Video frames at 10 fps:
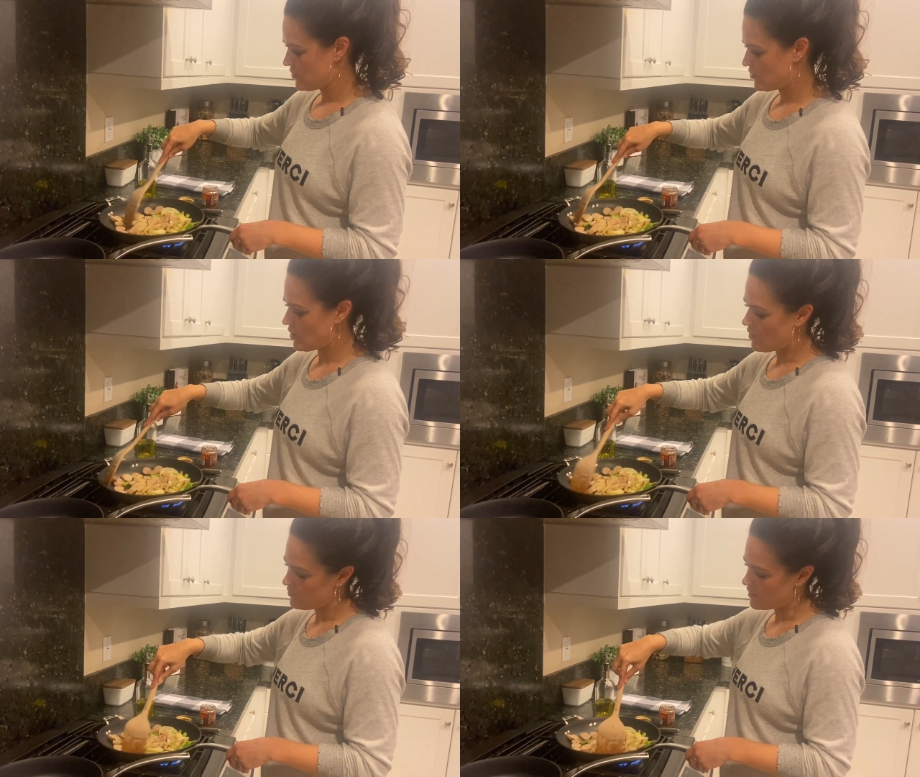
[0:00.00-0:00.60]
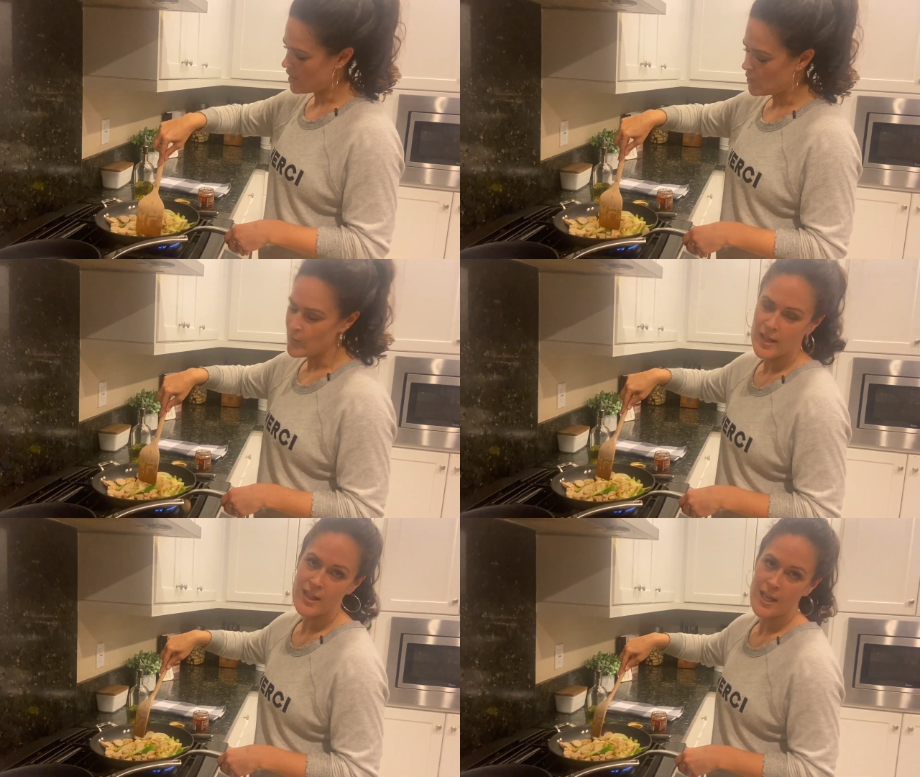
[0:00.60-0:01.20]
So a
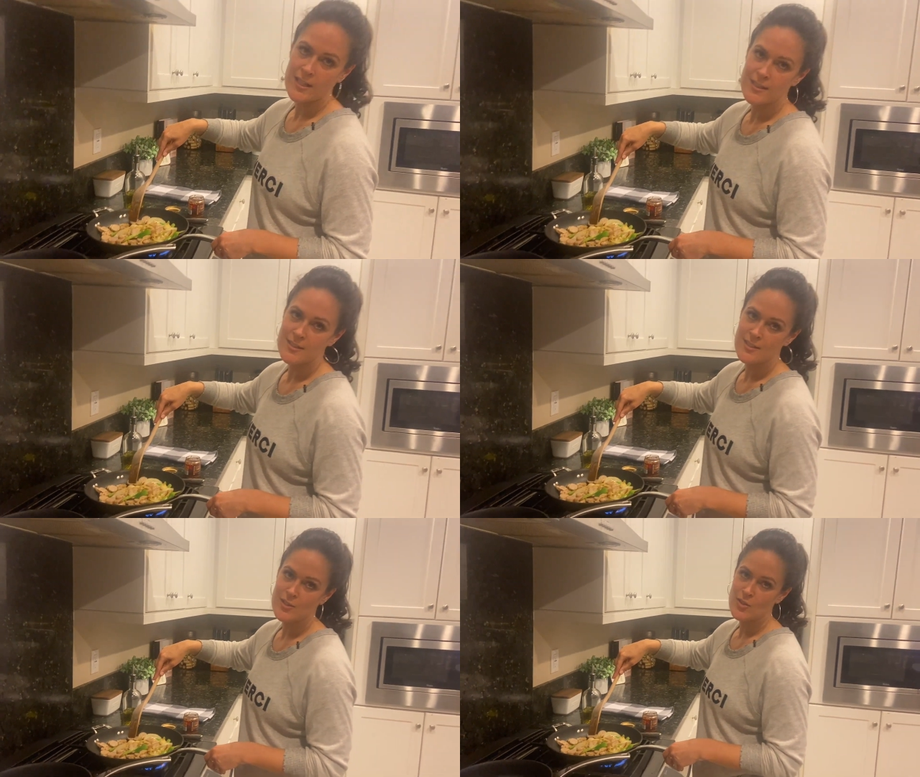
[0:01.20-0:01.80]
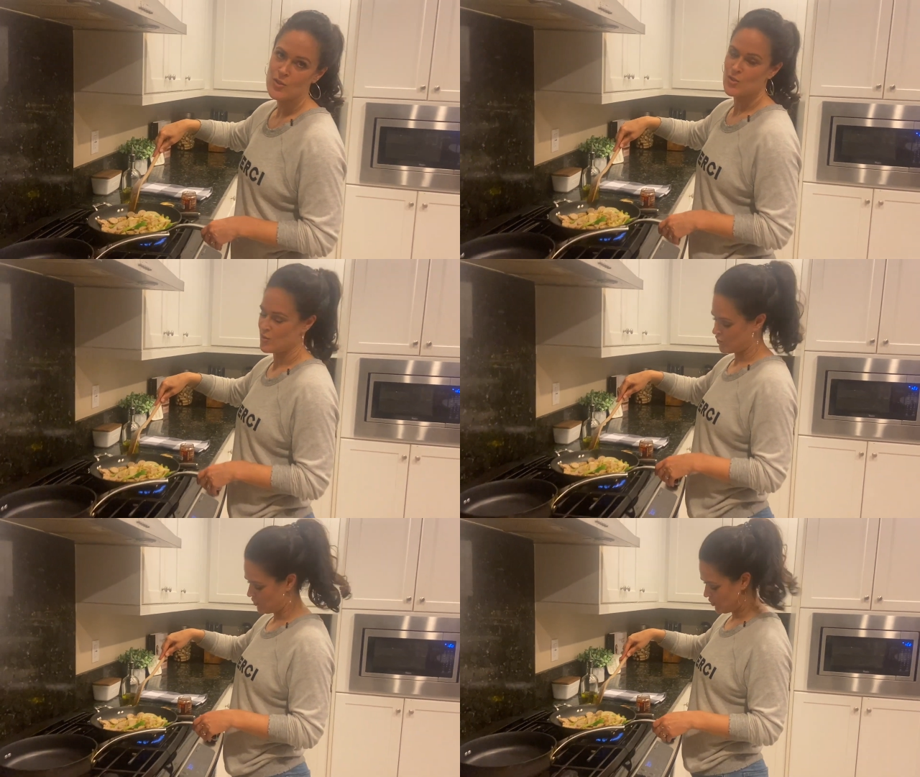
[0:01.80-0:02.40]
quick like
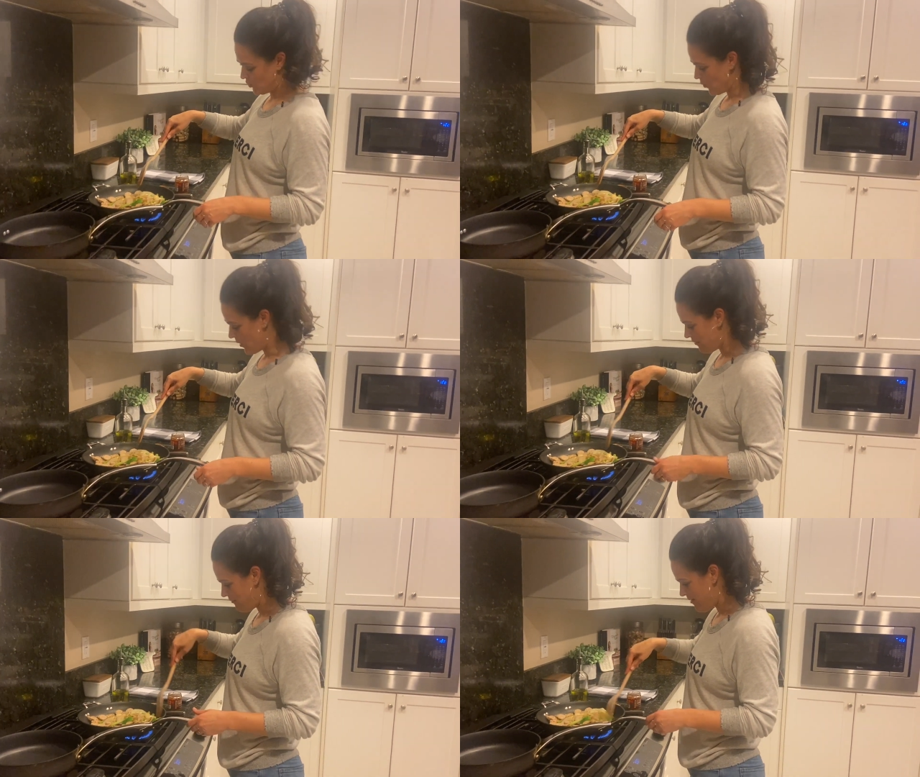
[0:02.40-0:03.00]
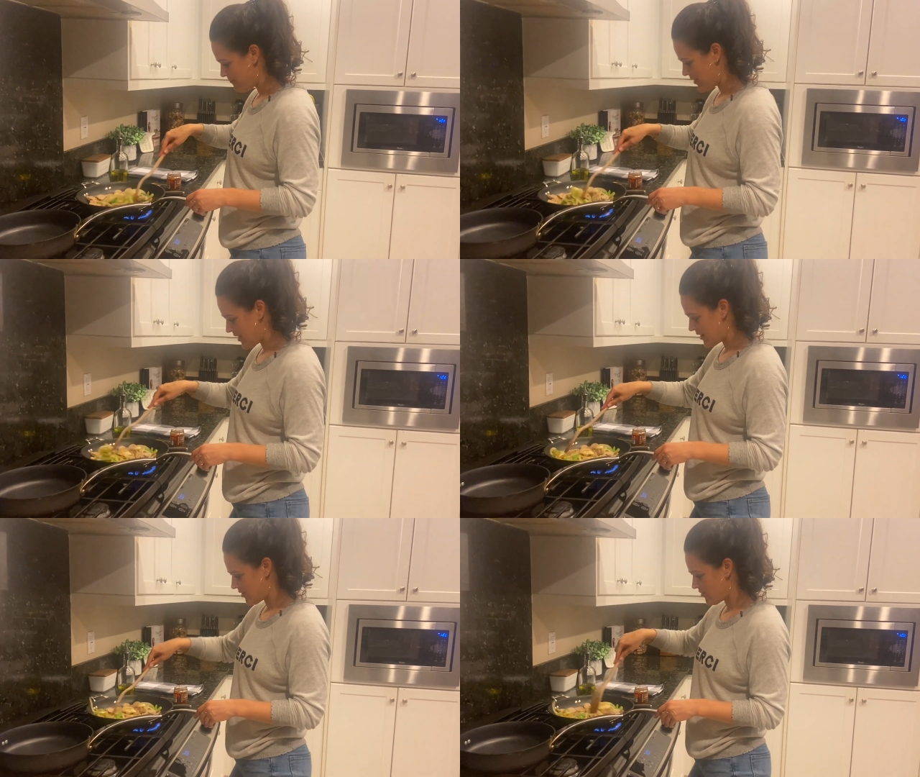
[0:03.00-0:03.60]

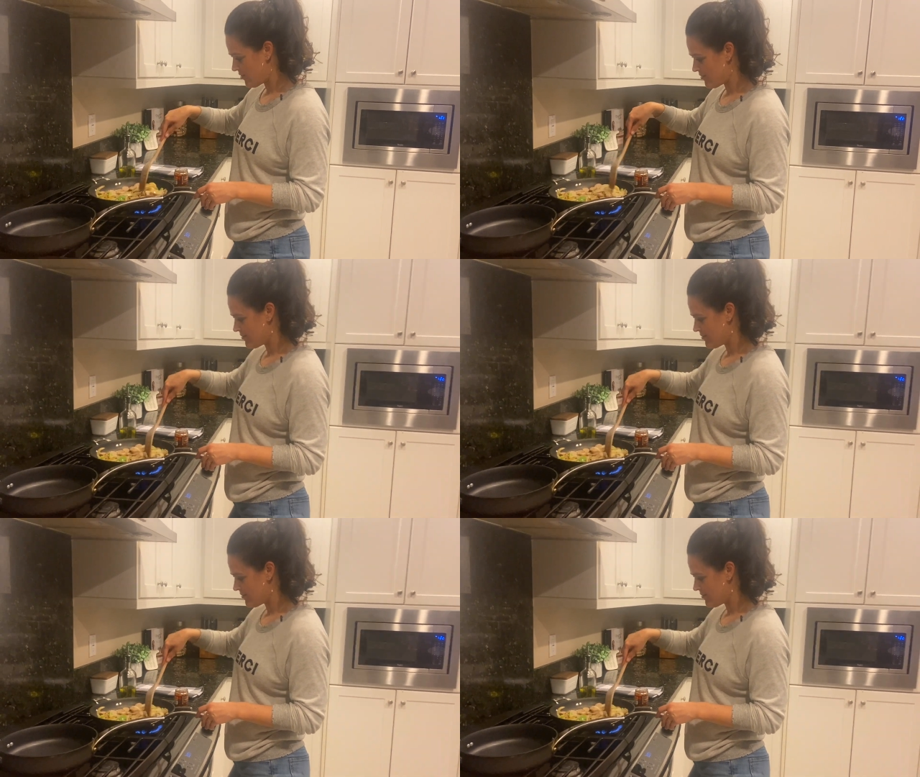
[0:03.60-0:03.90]
25-minute little